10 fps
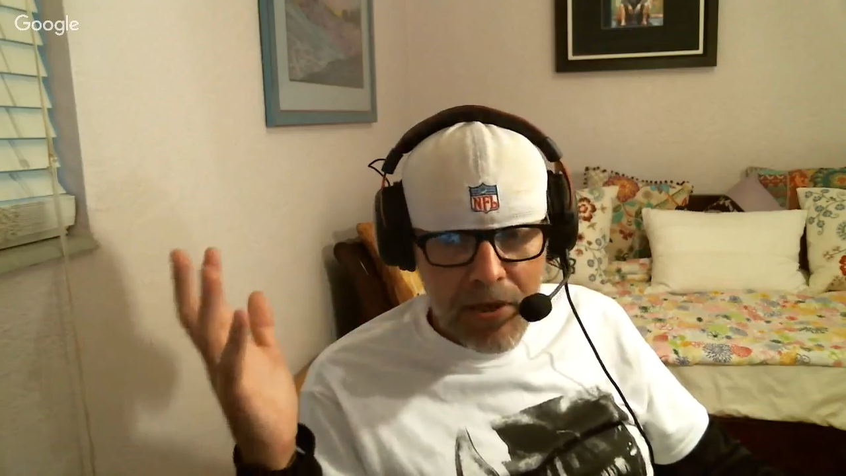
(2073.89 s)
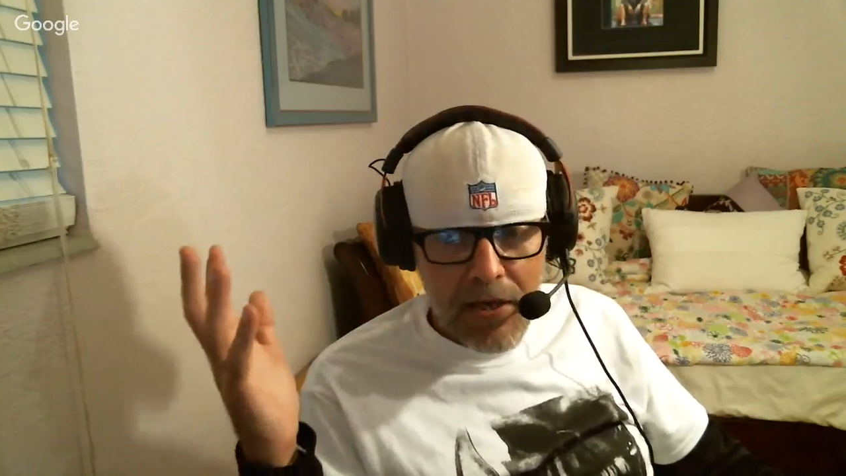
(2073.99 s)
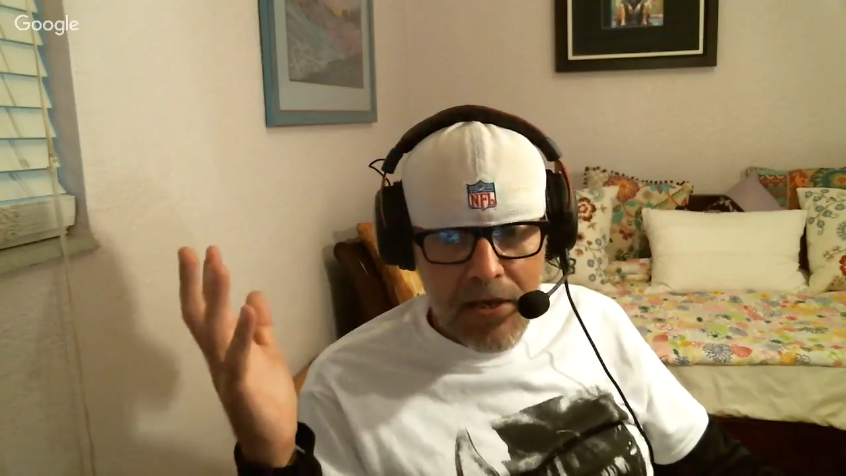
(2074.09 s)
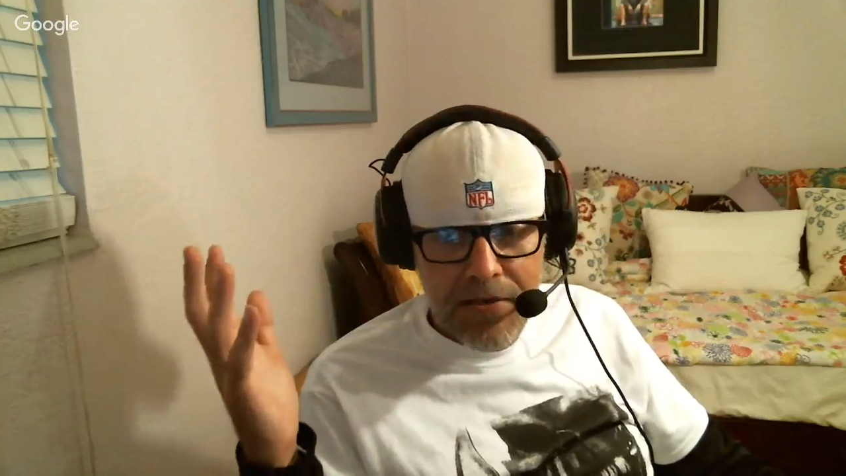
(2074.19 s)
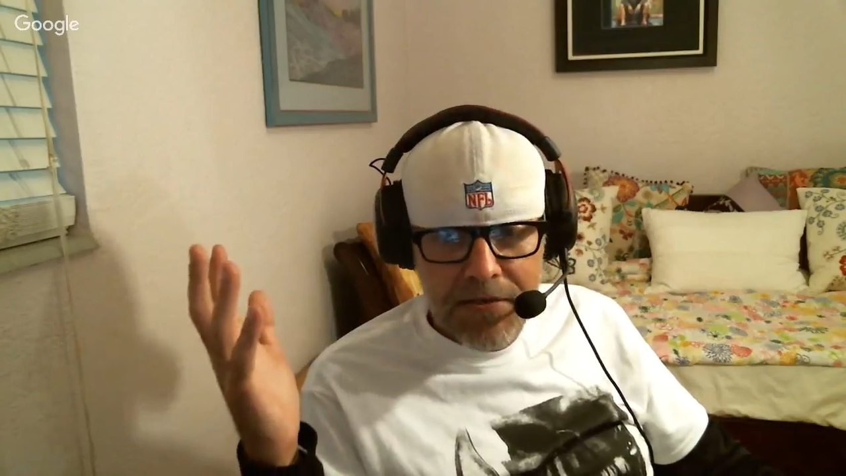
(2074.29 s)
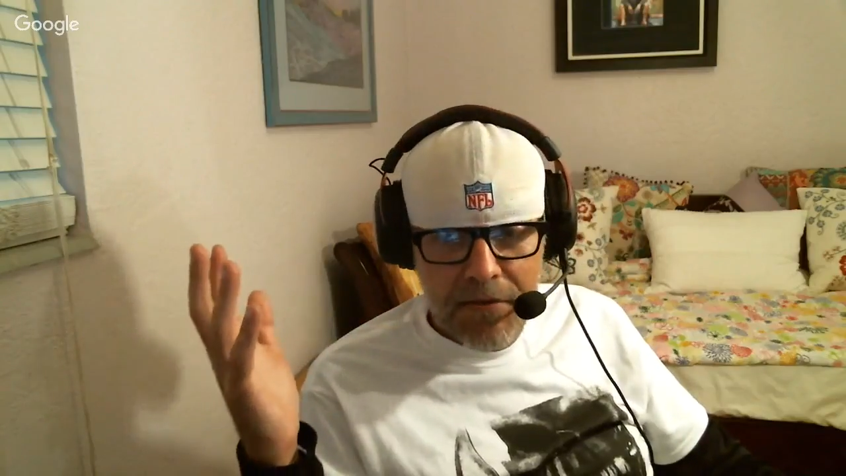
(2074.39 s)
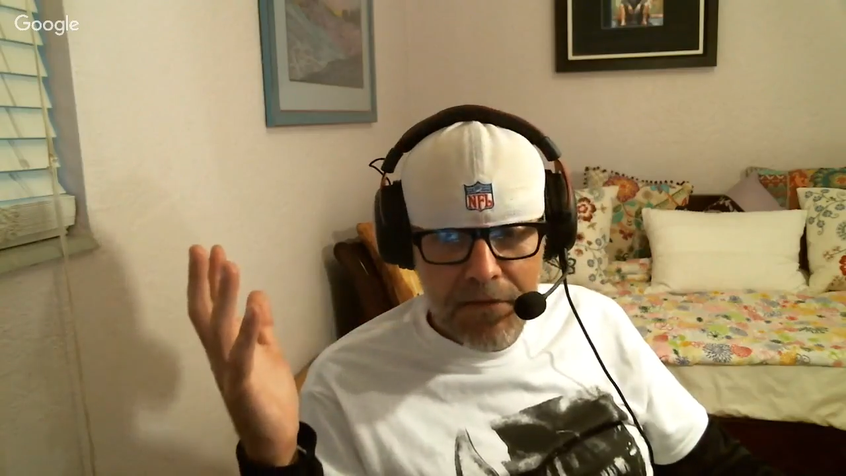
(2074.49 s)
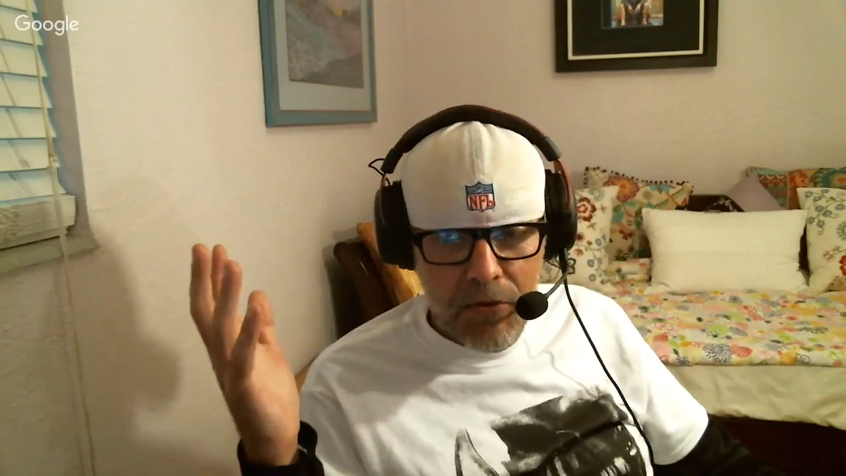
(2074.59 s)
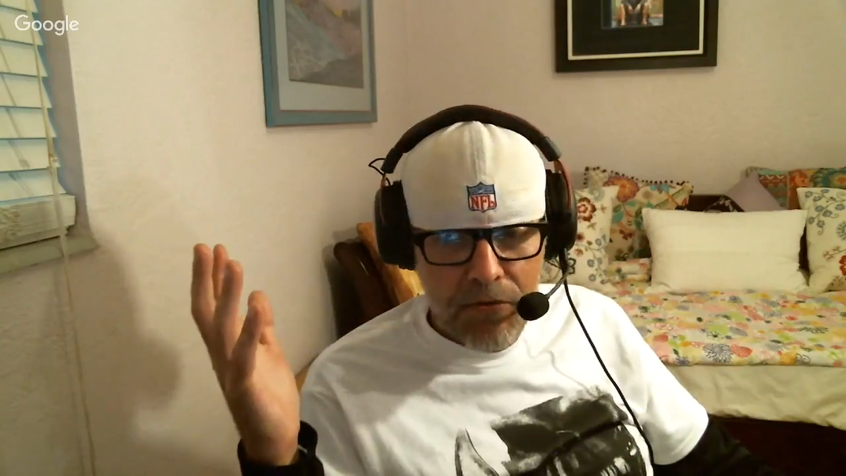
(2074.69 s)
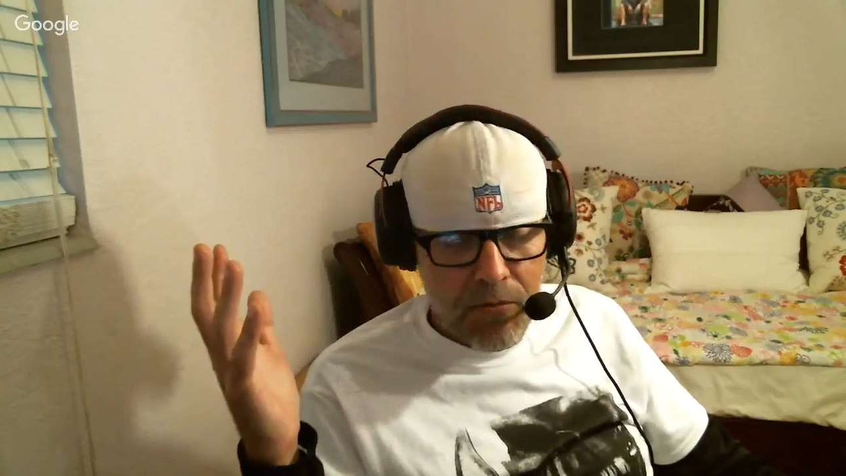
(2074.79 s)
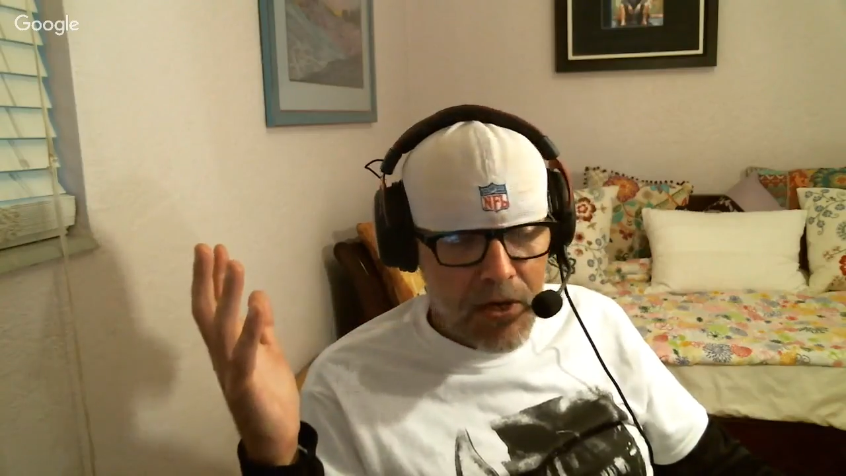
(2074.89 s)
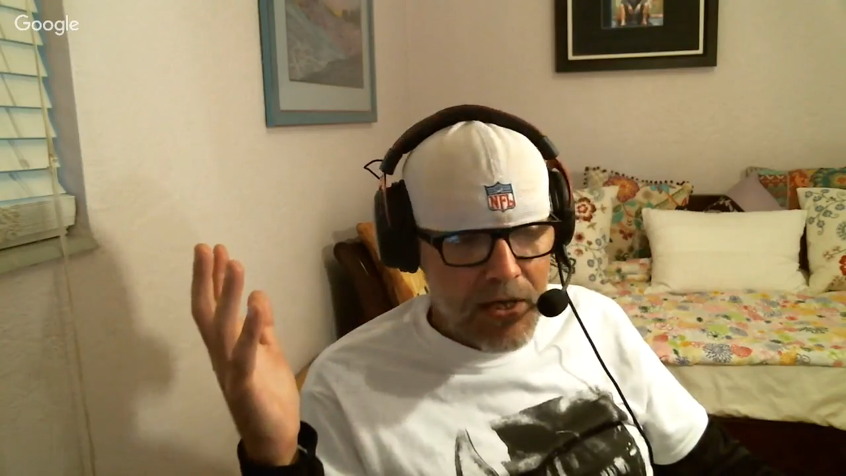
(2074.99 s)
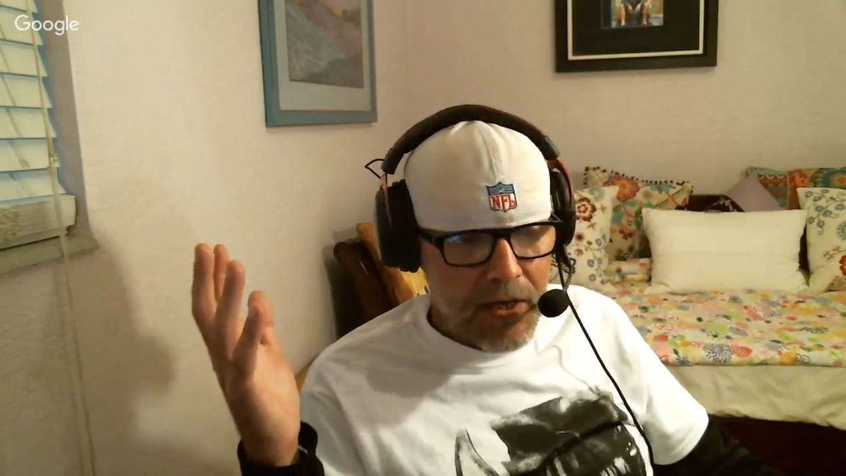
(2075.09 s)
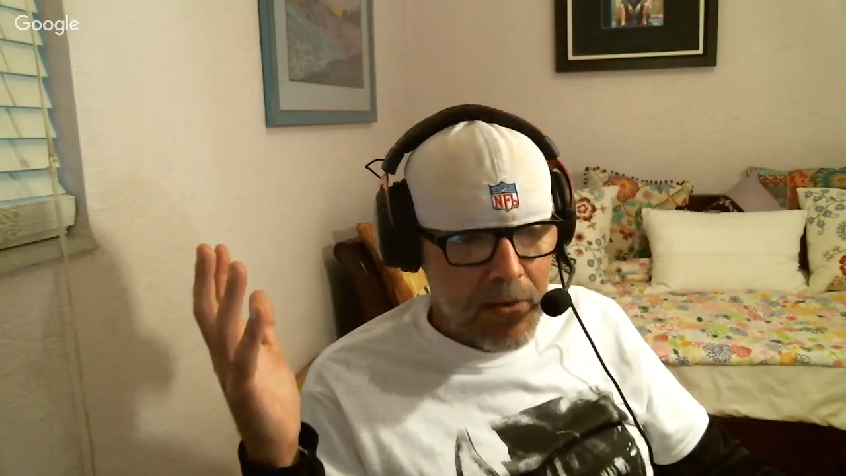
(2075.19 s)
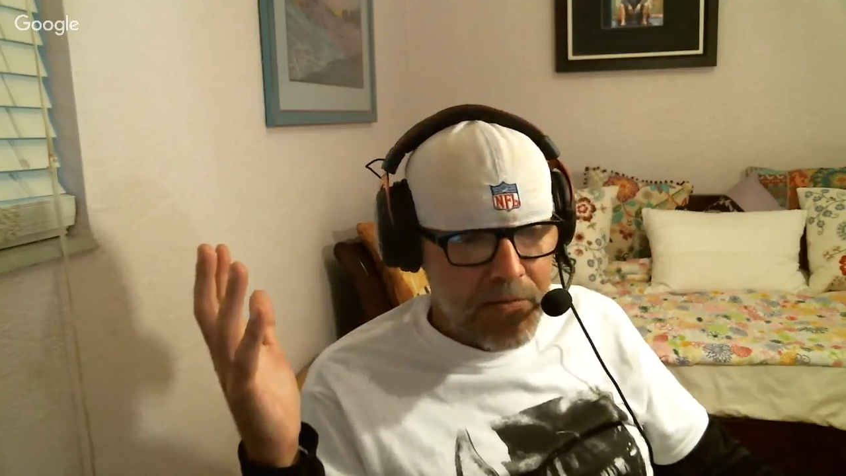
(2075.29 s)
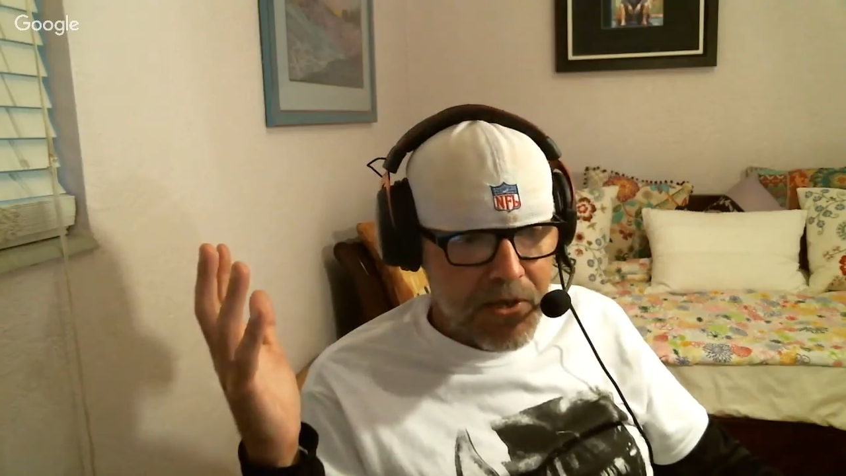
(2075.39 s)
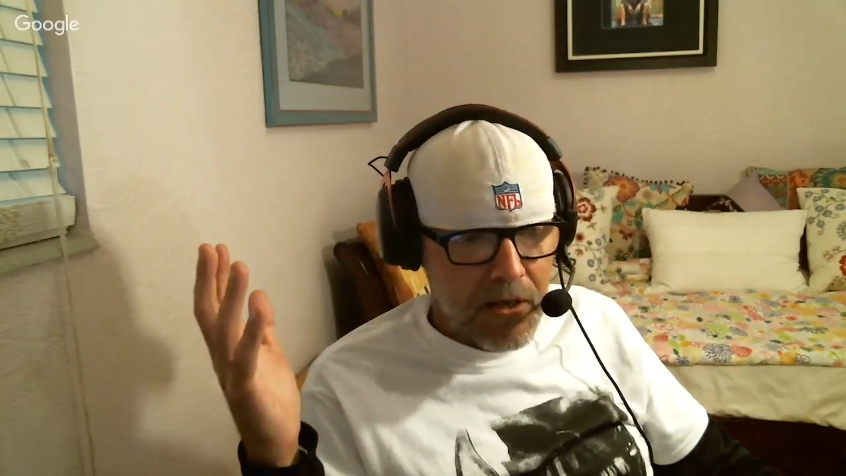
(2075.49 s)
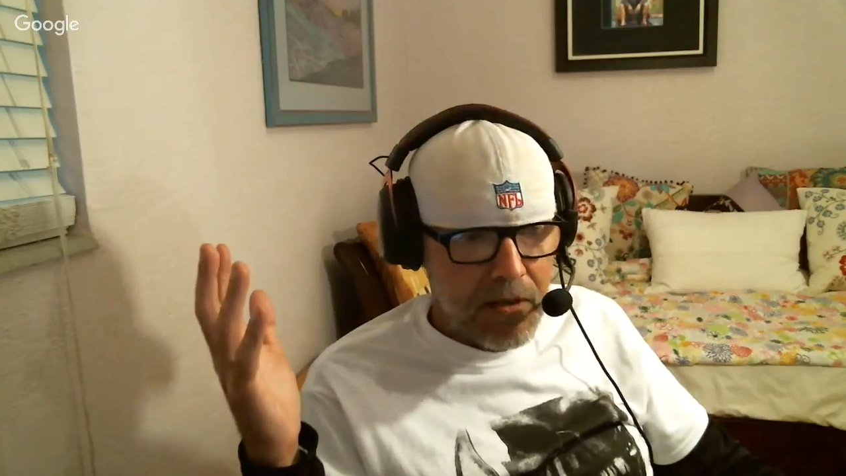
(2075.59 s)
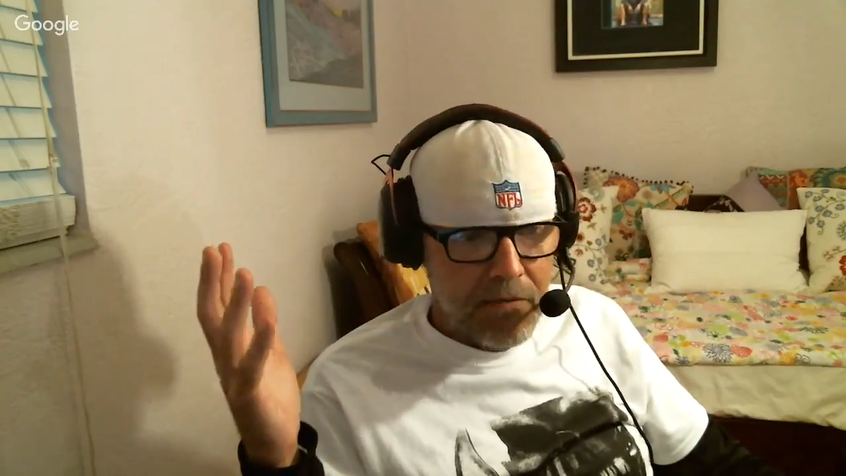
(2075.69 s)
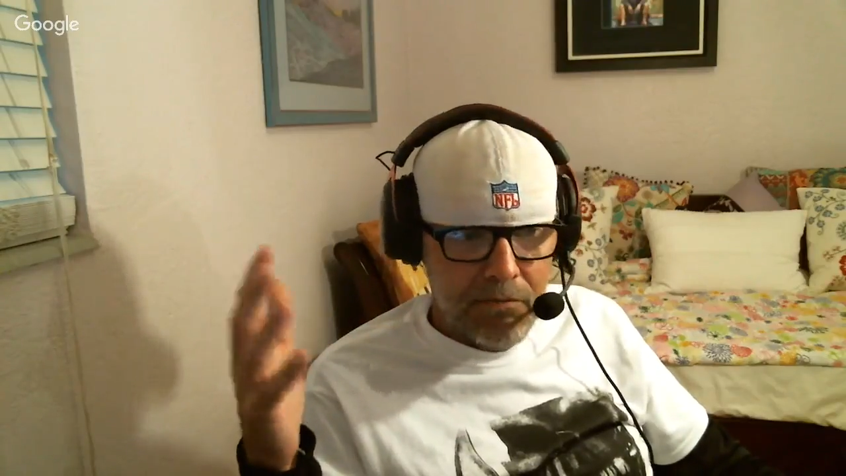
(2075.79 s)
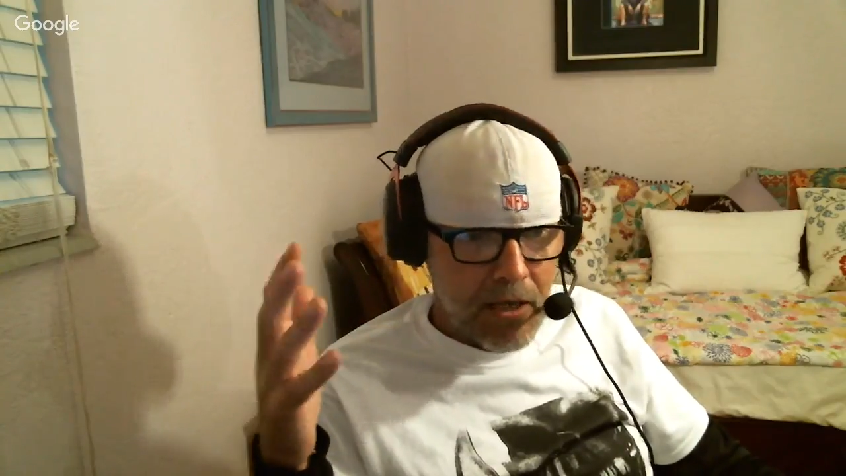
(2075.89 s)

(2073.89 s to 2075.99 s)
plays of those running games and